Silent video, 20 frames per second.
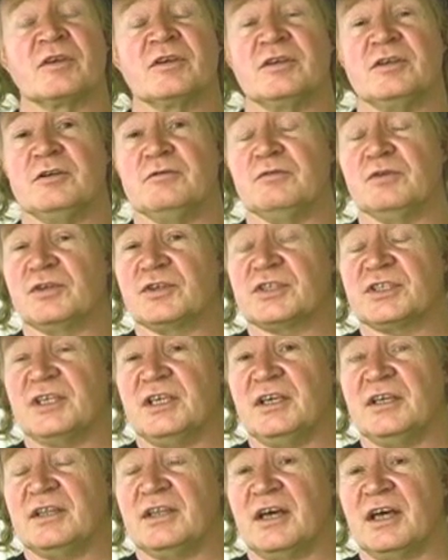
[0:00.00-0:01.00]
you will
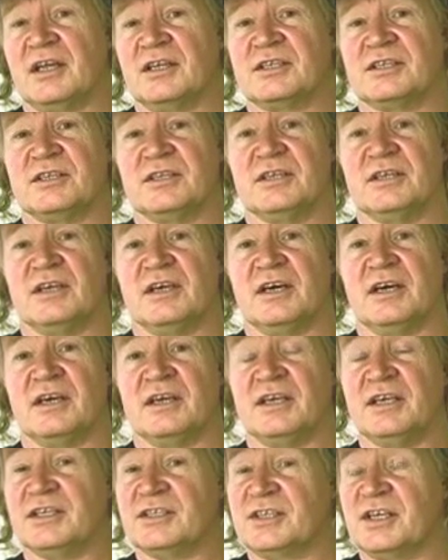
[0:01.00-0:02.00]
see that
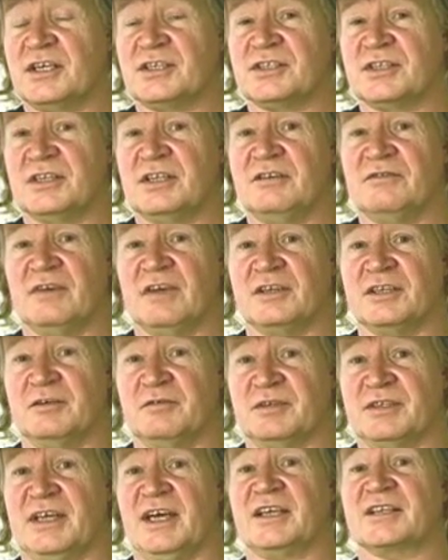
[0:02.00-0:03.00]
he says that he felt it
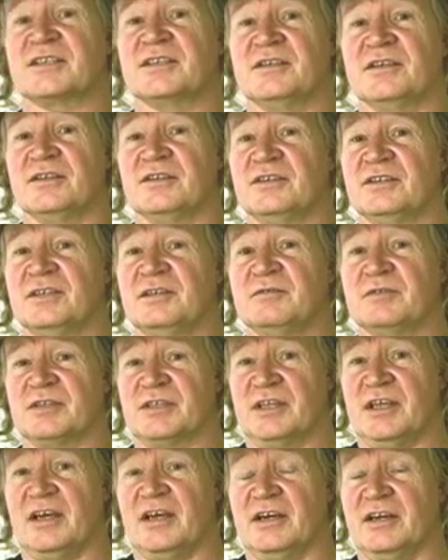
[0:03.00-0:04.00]
was an accident that he
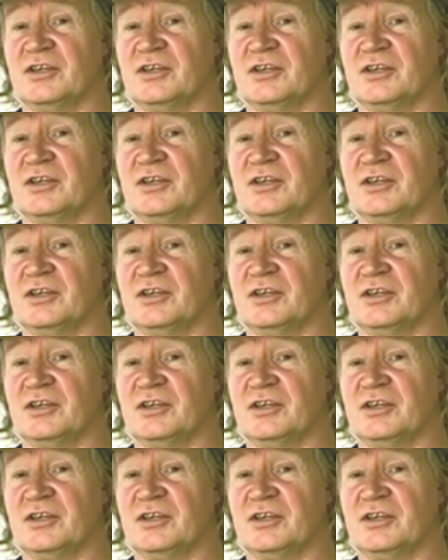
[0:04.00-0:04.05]
was there.